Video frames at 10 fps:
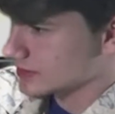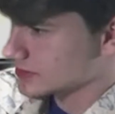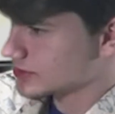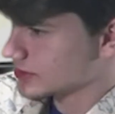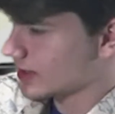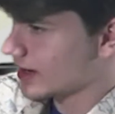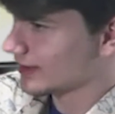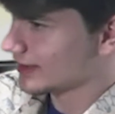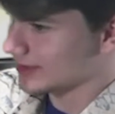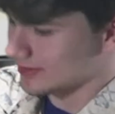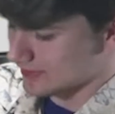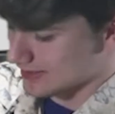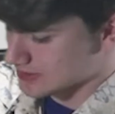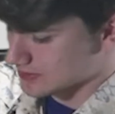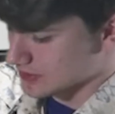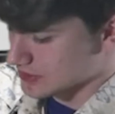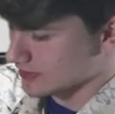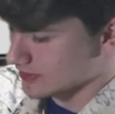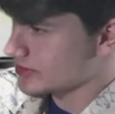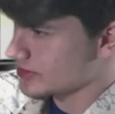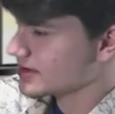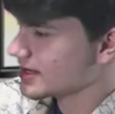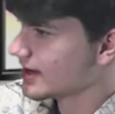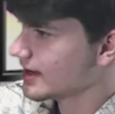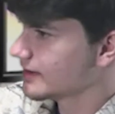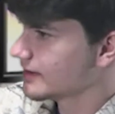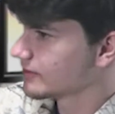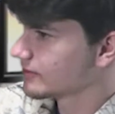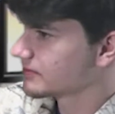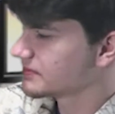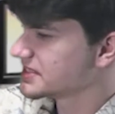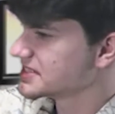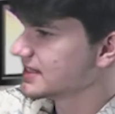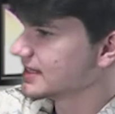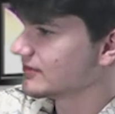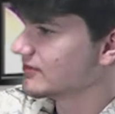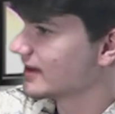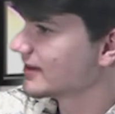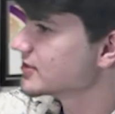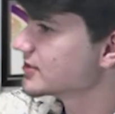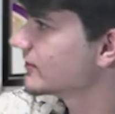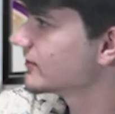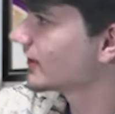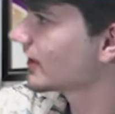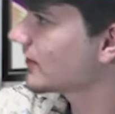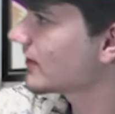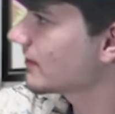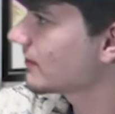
so kind of leading off the last question, are there any kind of distinct advantages you feel like you get